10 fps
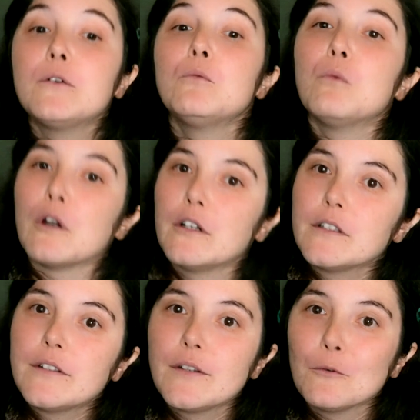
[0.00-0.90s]
the
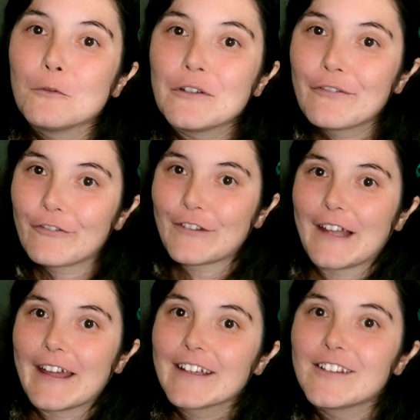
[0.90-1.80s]
word
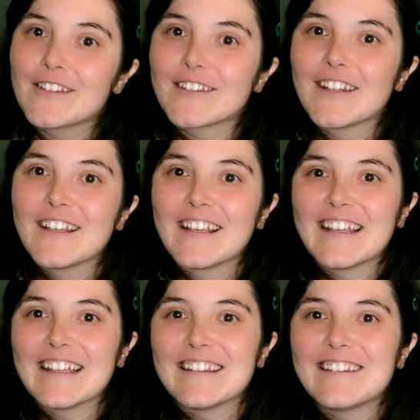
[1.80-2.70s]
reflects
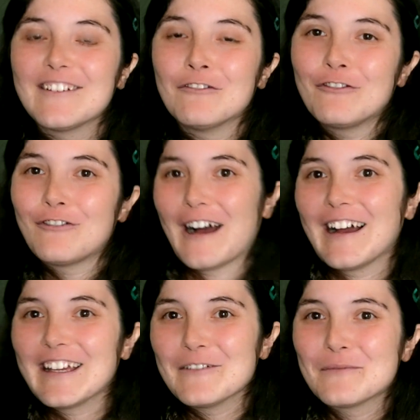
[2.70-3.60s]
the
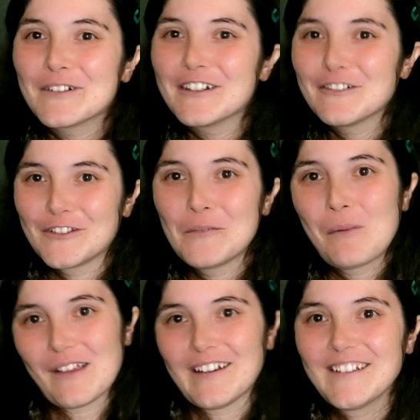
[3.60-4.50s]
vibe of the
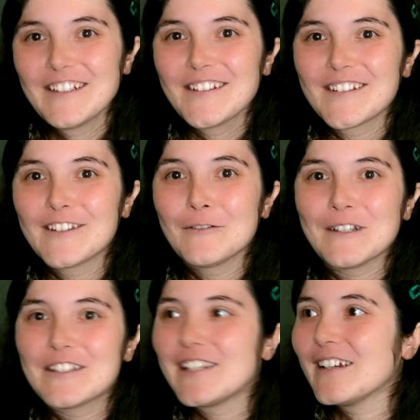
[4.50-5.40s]
playlist, which